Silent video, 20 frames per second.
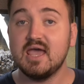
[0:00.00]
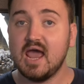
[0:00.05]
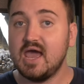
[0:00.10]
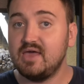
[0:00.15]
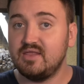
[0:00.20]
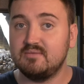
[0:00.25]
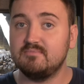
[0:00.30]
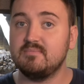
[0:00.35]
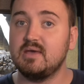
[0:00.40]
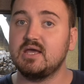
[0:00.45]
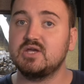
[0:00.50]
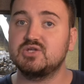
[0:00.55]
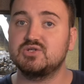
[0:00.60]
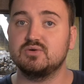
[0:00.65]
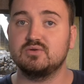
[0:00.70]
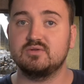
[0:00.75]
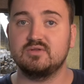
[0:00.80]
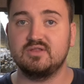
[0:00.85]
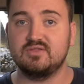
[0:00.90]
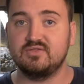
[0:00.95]
and then make
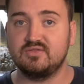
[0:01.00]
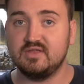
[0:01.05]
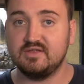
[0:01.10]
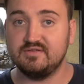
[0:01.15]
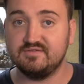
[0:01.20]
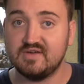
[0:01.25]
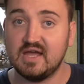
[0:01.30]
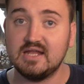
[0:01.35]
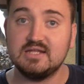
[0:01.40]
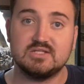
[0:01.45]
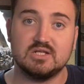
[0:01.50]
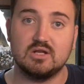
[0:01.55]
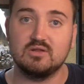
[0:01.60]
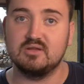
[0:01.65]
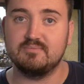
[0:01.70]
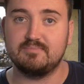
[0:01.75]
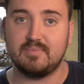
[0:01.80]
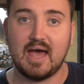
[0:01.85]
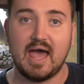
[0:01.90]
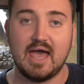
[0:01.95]
sure that the vent
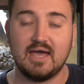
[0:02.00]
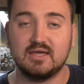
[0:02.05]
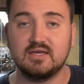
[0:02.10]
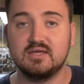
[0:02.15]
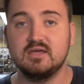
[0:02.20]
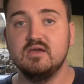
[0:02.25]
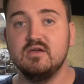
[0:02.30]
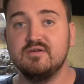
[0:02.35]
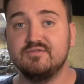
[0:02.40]
along the back